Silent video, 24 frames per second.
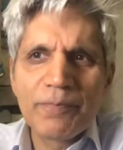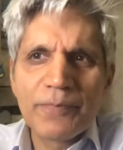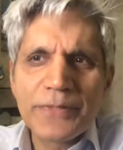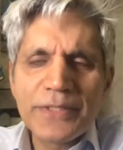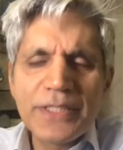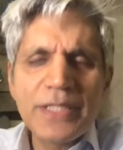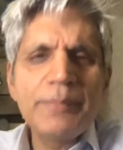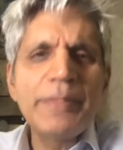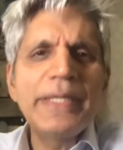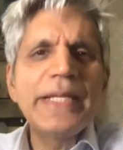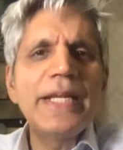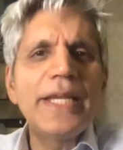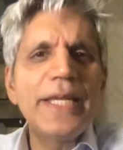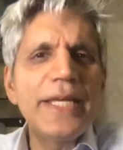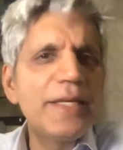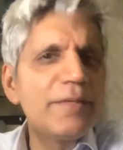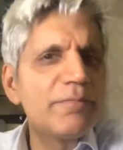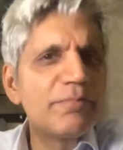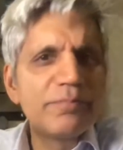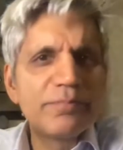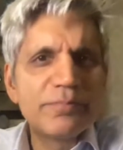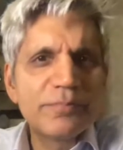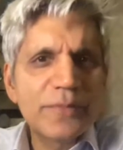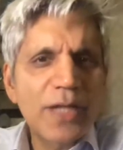
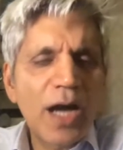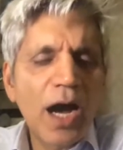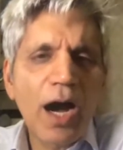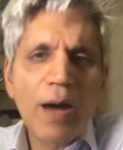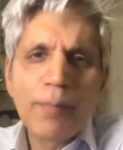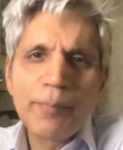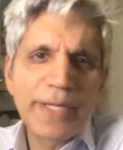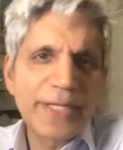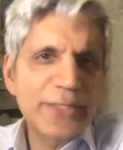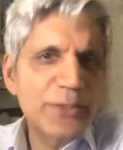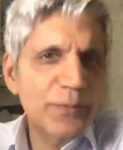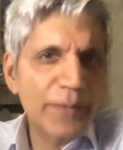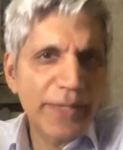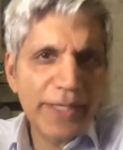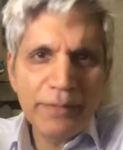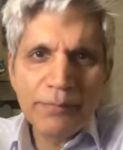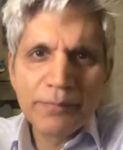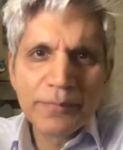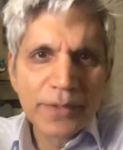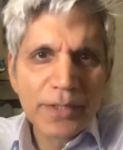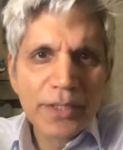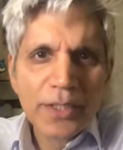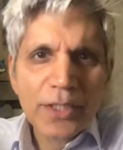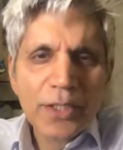seemingly harmless
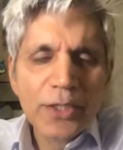way